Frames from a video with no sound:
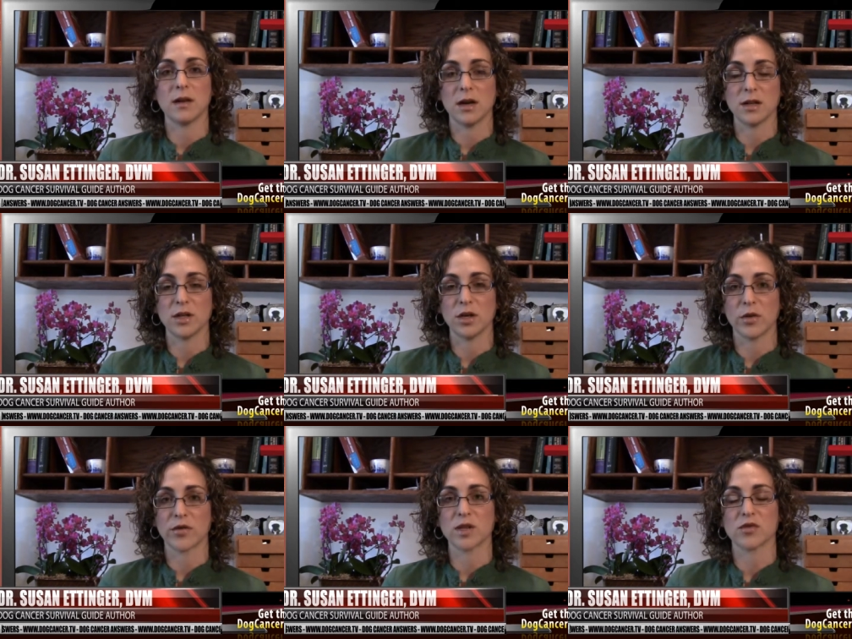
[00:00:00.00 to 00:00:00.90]

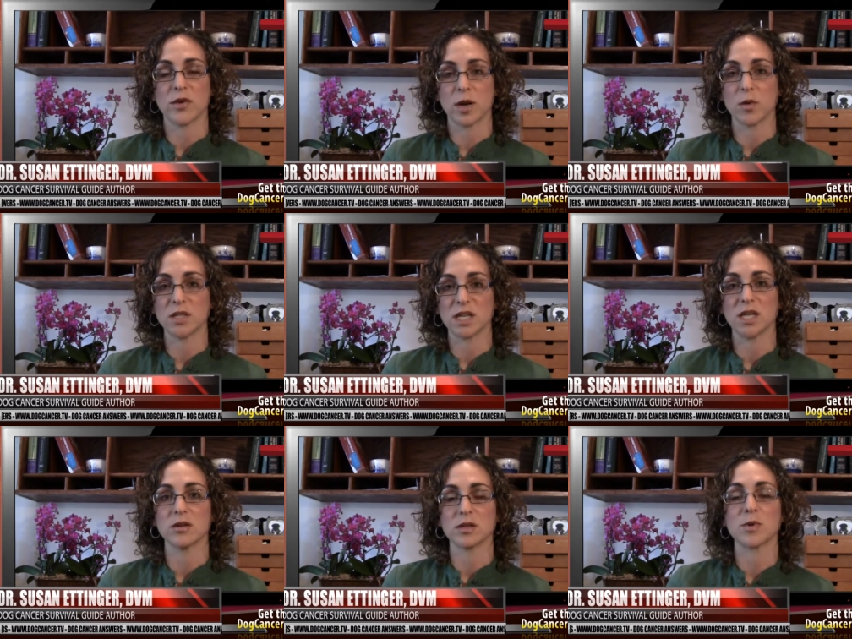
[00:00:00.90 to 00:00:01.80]
the frustrating one to
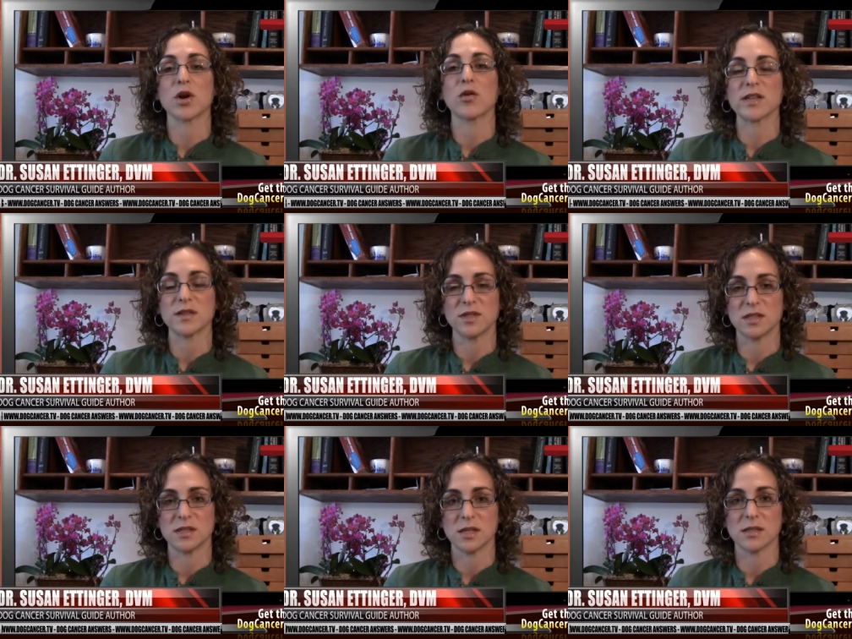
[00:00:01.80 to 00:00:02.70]
hear is progressive
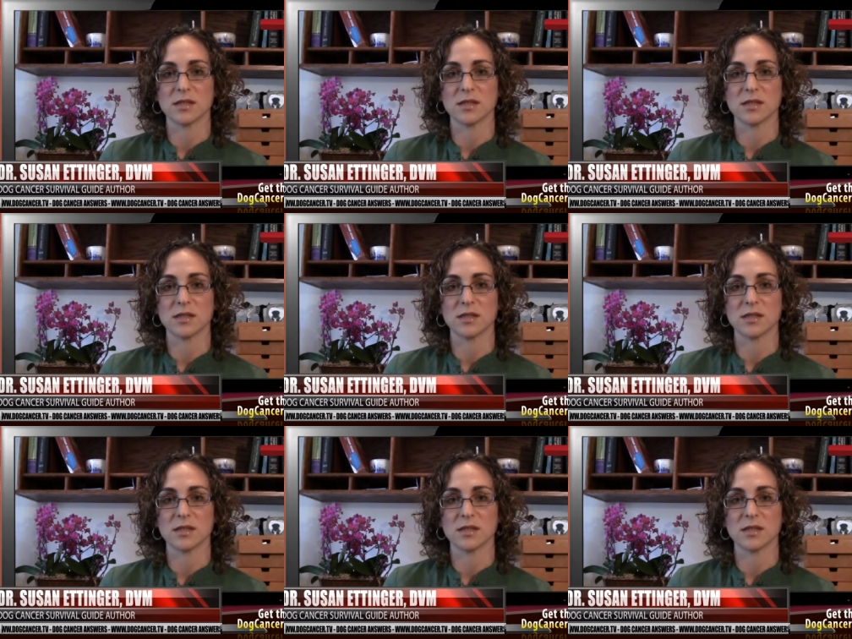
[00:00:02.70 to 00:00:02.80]
disease,